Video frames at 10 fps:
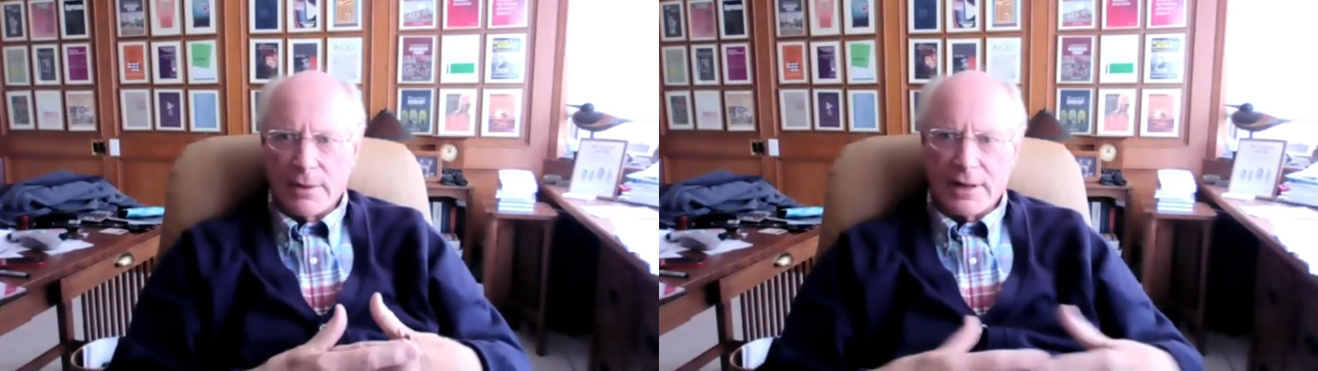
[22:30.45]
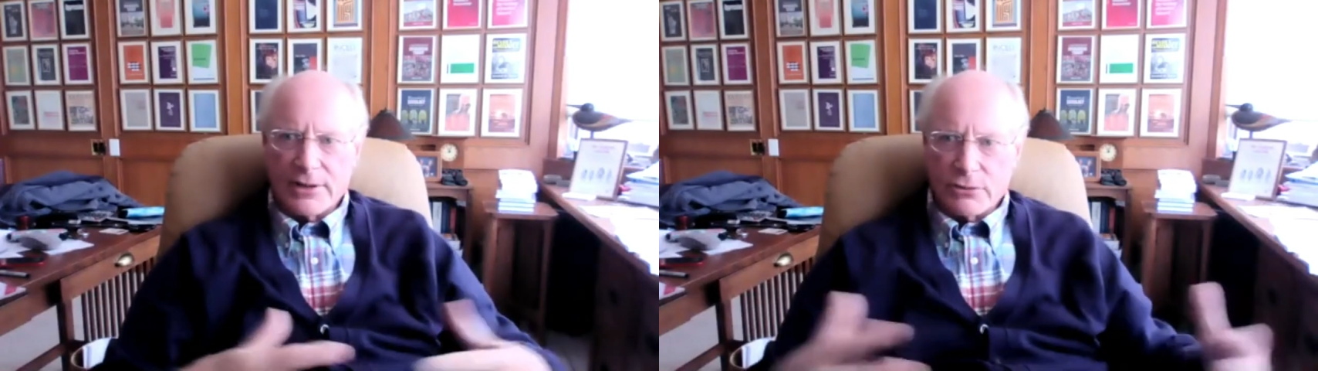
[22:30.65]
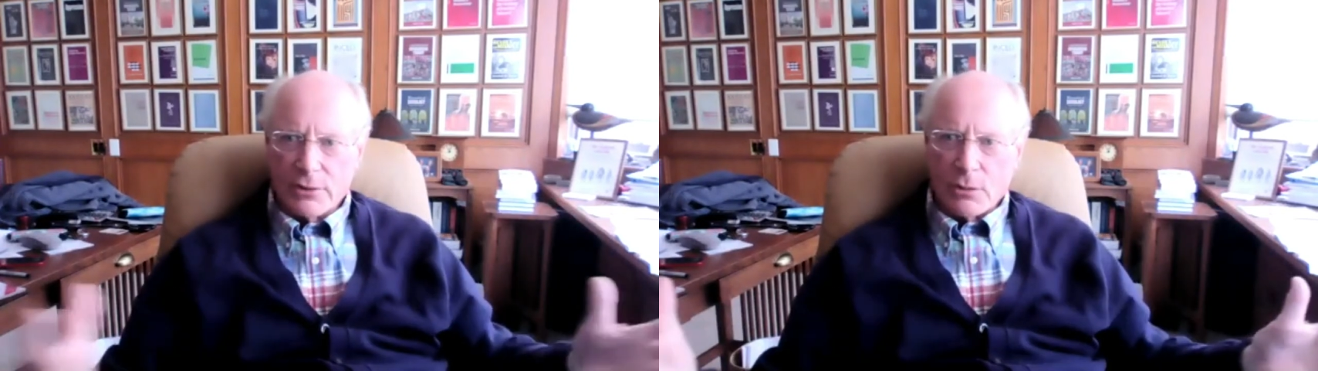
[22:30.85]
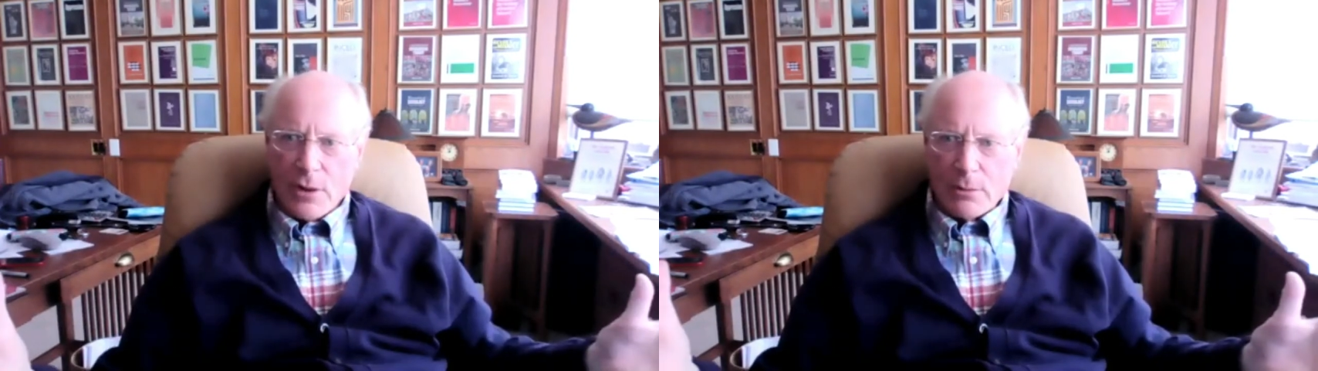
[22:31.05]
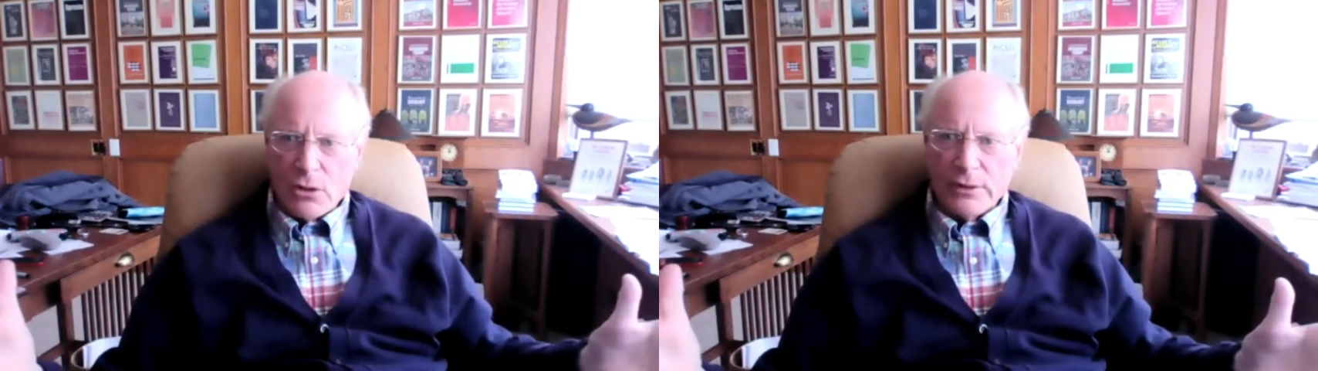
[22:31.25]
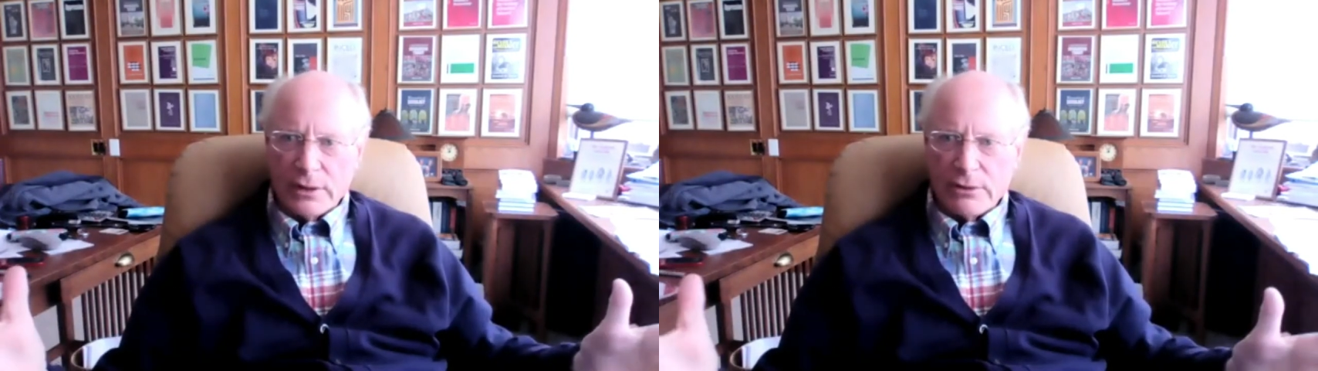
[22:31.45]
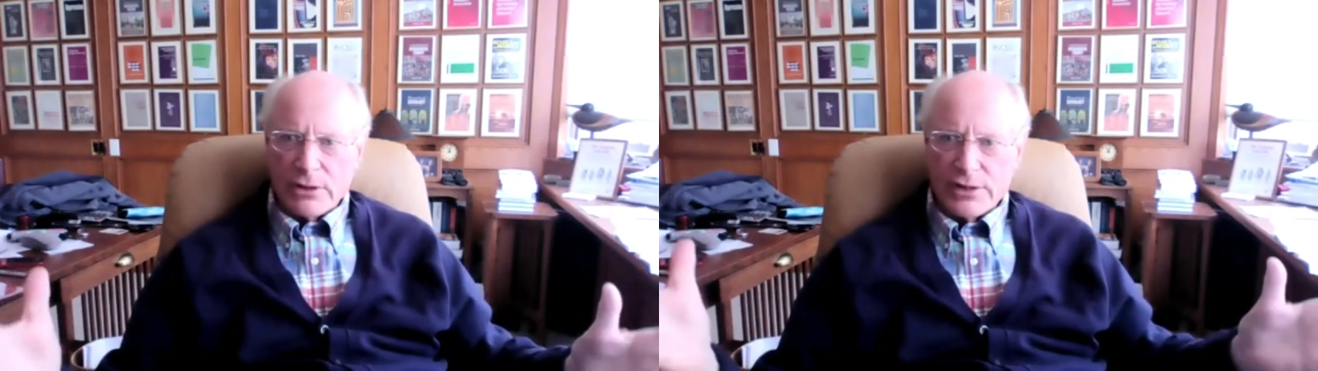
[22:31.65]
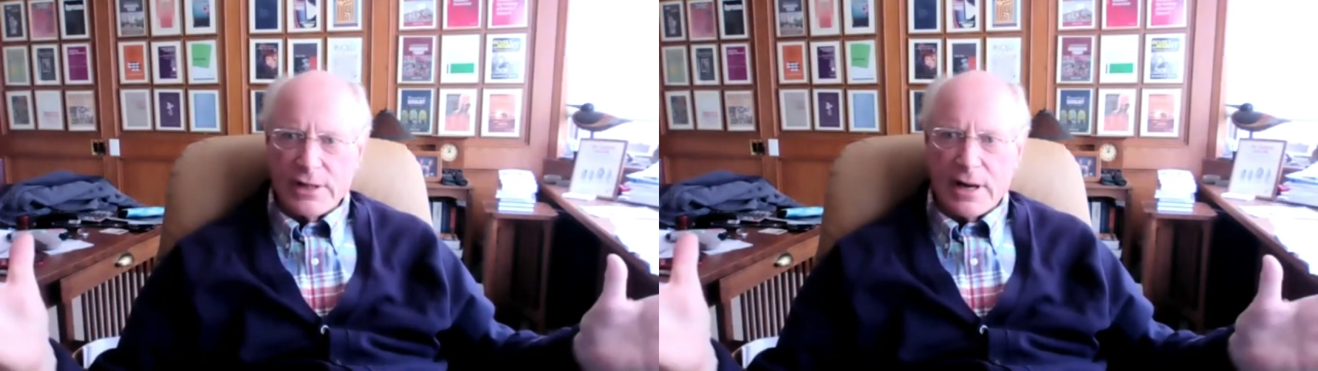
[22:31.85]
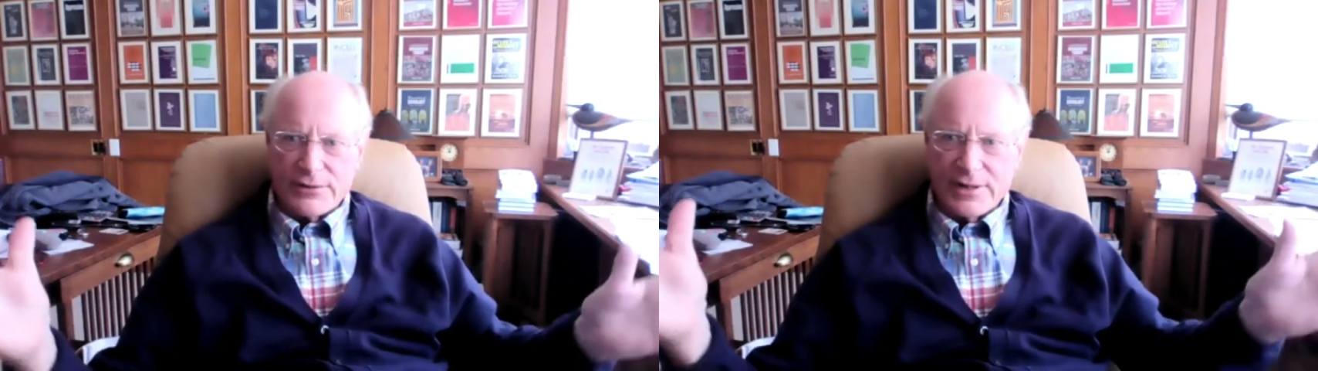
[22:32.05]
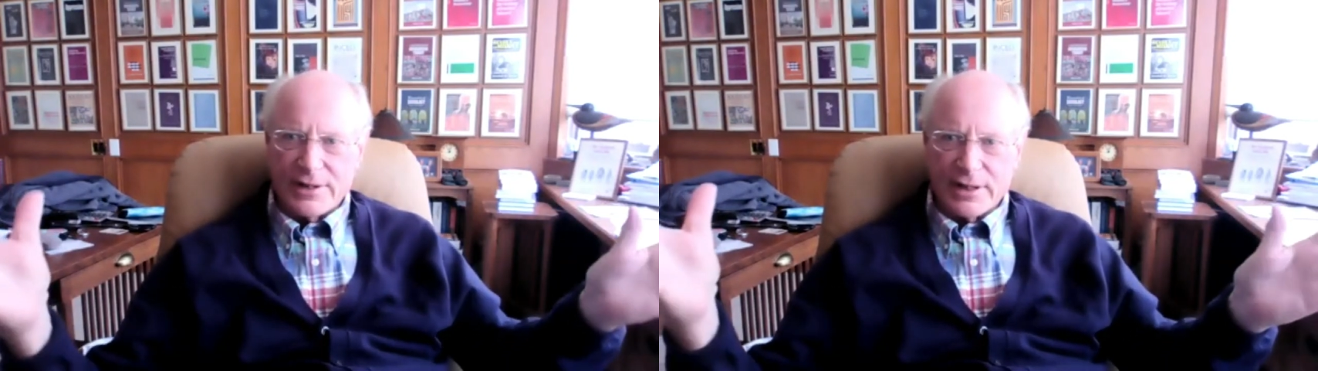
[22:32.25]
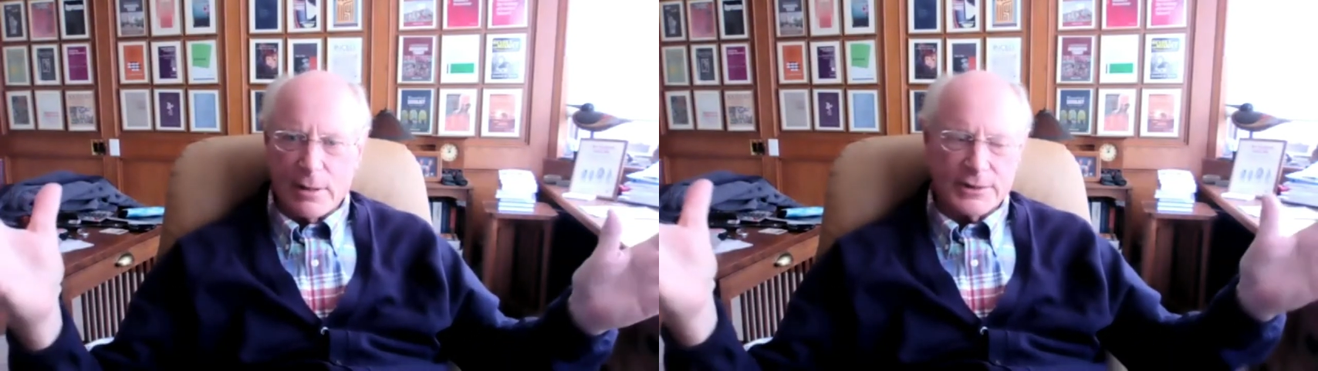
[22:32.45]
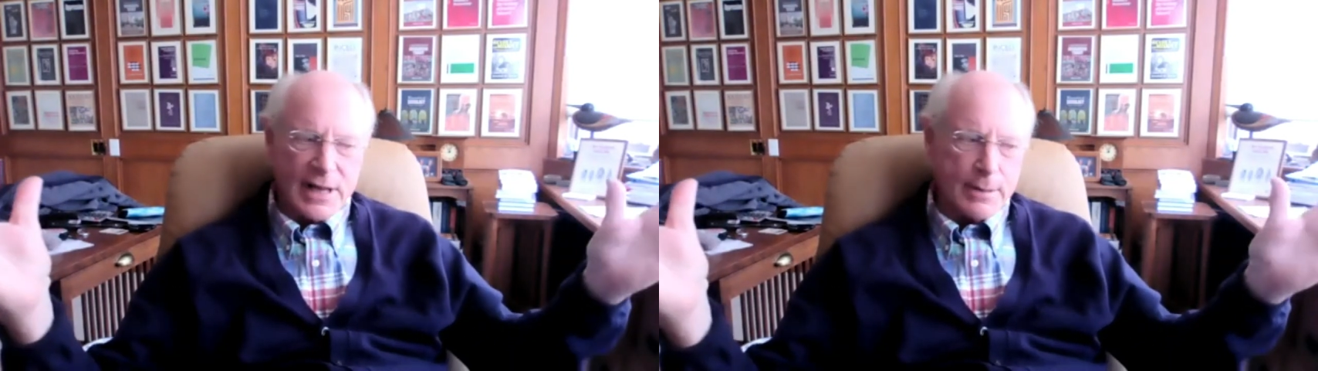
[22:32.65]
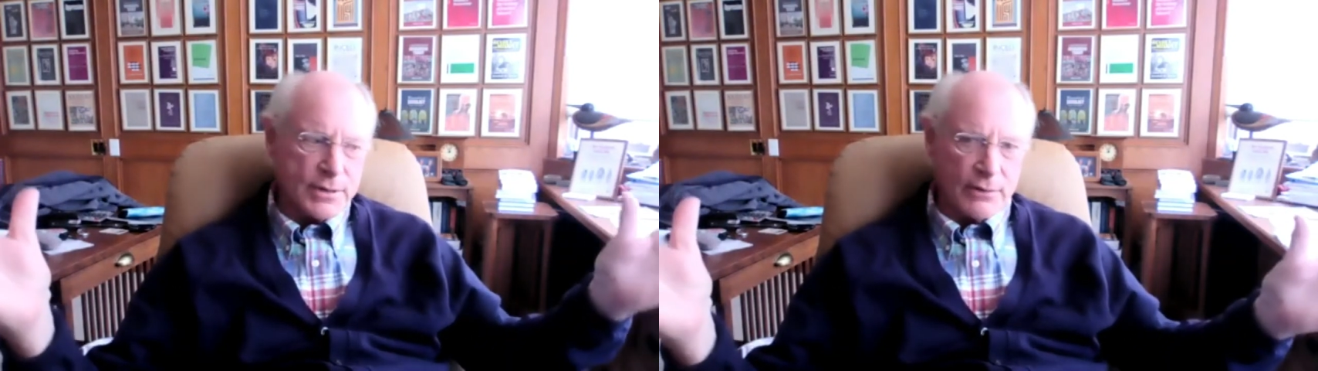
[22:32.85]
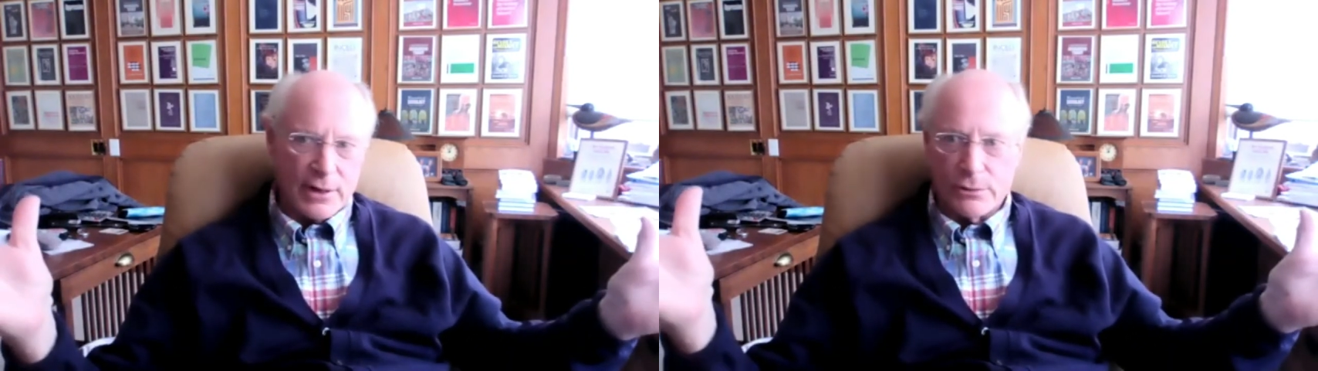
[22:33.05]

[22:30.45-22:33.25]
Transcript: It's really quite moving when you see it. I've seen a couple of tapes of it.